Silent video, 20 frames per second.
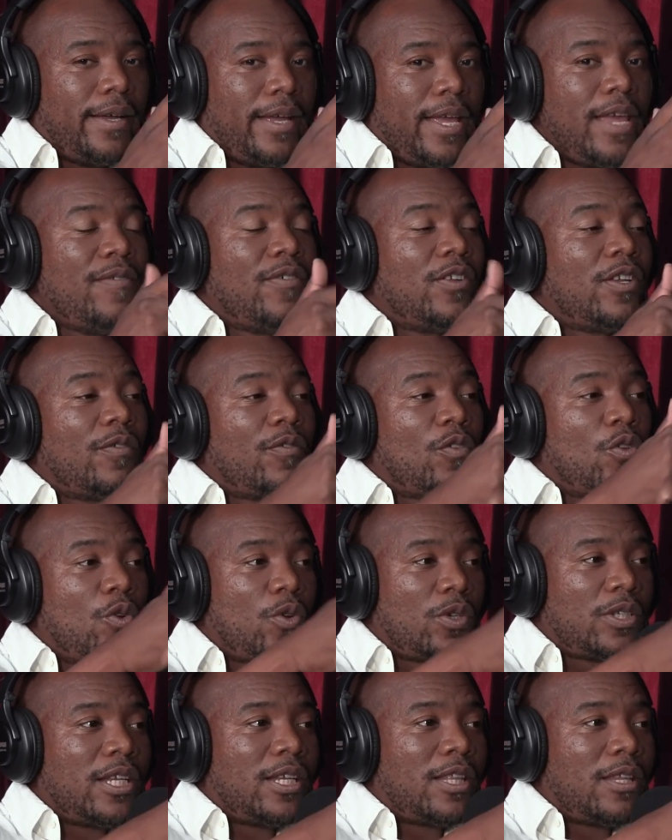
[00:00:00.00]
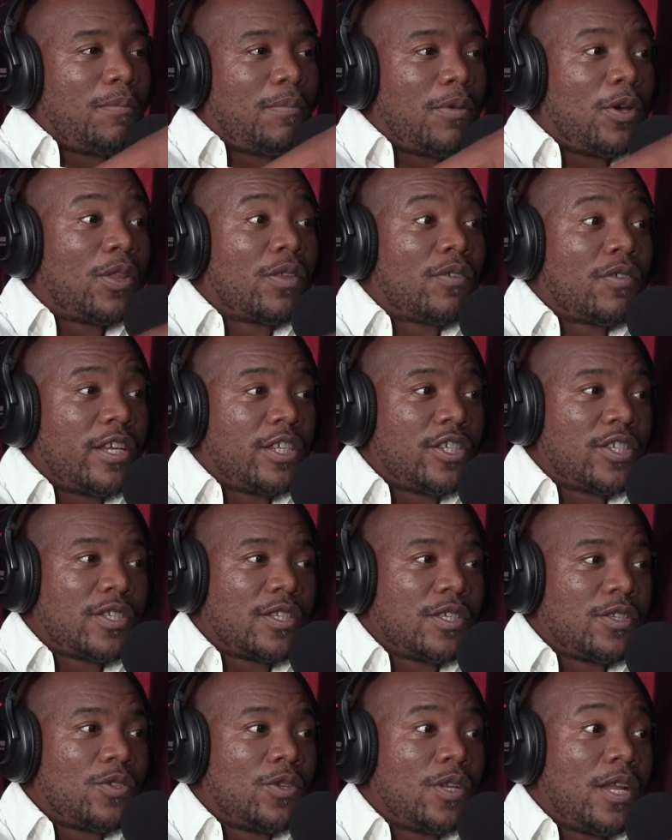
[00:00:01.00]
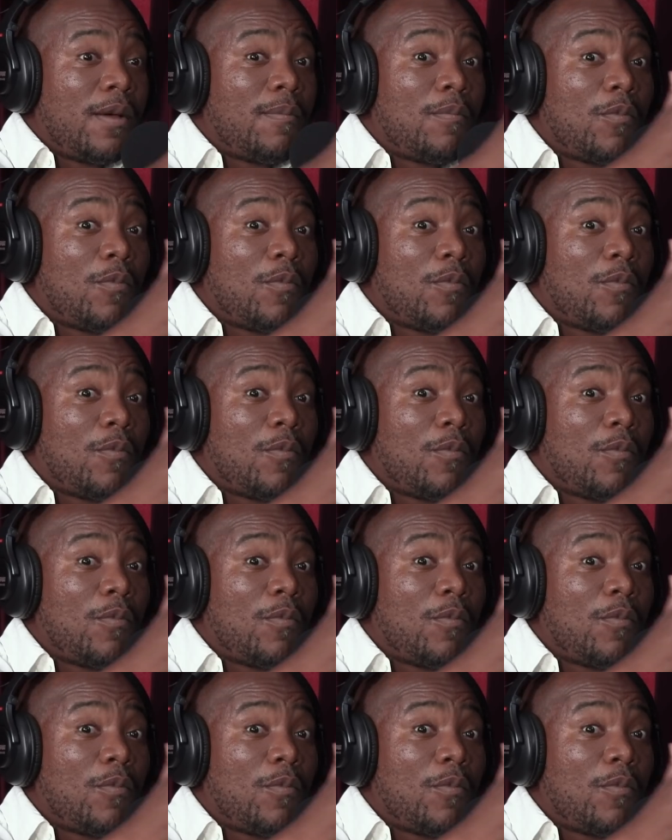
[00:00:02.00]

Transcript: even if you looked at the birth register today,